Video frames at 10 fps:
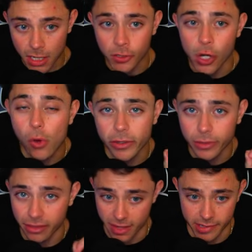going
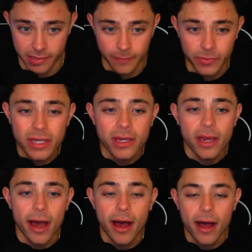with this,
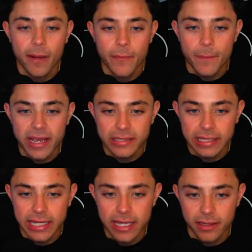um,
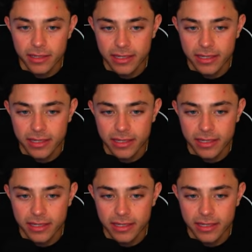basically